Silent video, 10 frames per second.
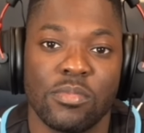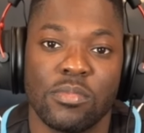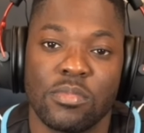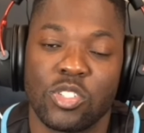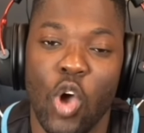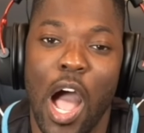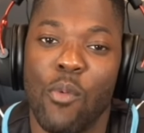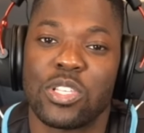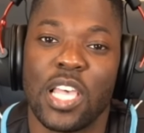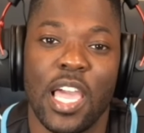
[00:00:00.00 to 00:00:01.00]
So I
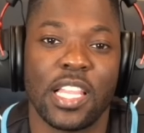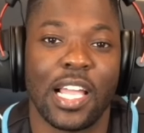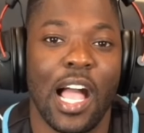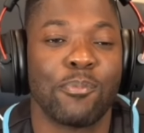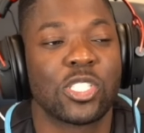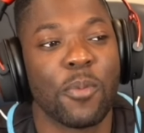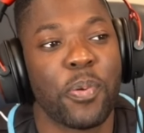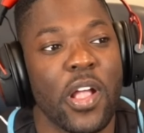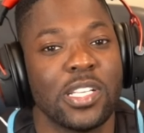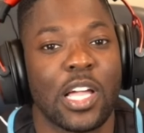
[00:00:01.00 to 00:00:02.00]
would say, like, I'm just
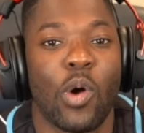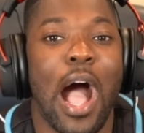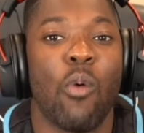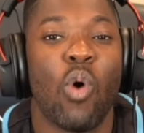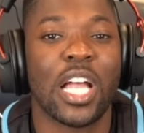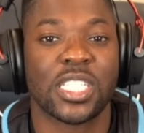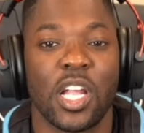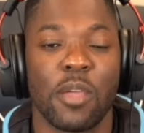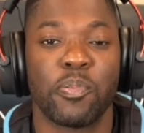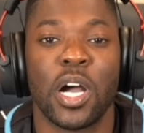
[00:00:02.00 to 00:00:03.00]
comparing, like, I watched
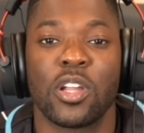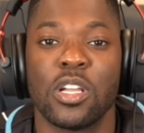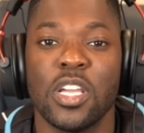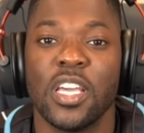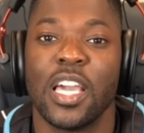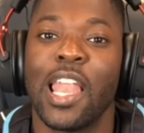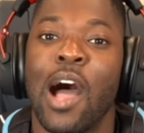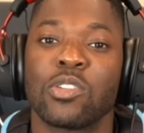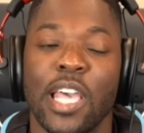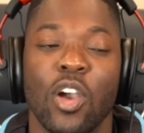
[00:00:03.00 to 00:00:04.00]
Harry Potter, and
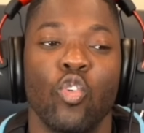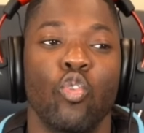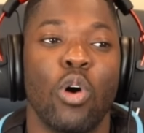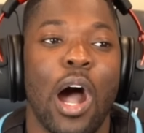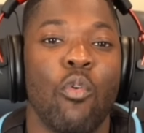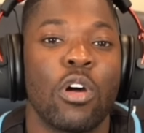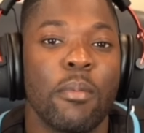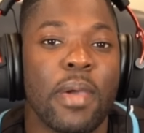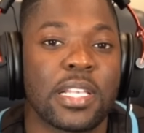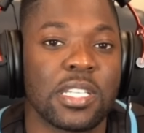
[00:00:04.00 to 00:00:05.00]
I was like, ooh, I want to
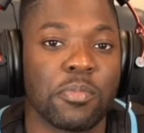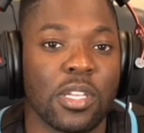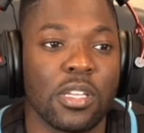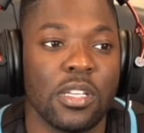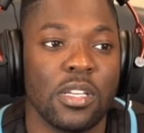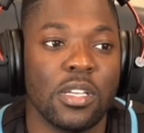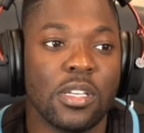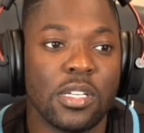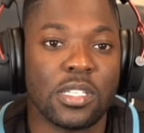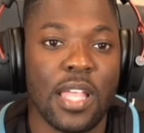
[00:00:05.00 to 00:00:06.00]
make something
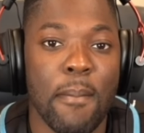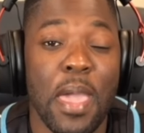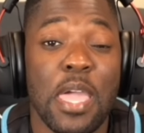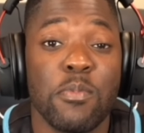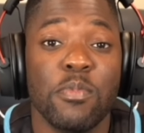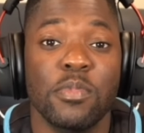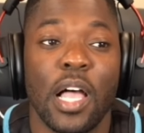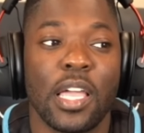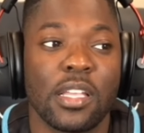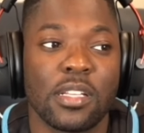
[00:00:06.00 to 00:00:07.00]
that made,
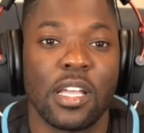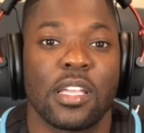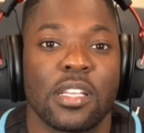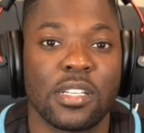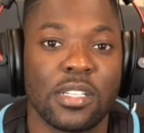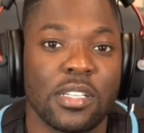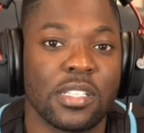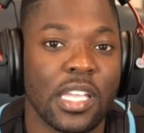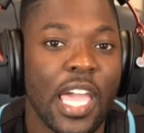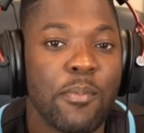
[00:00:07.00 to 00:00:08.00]
like,
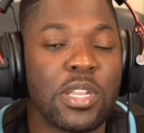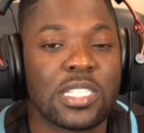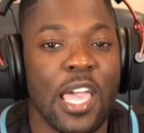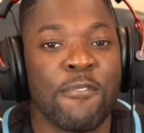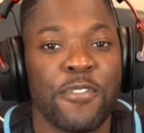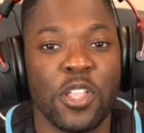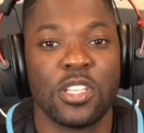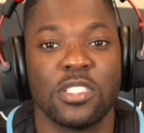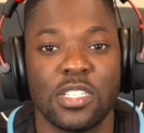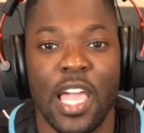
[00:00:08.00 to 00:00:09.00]
that gave me the same
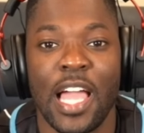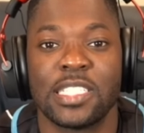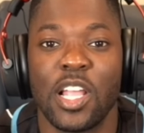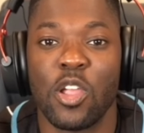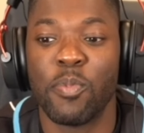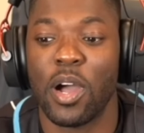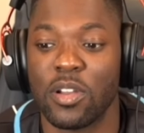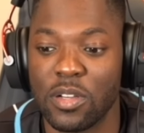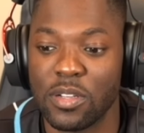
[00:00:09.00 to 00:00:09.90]
feeling as Harry Potter.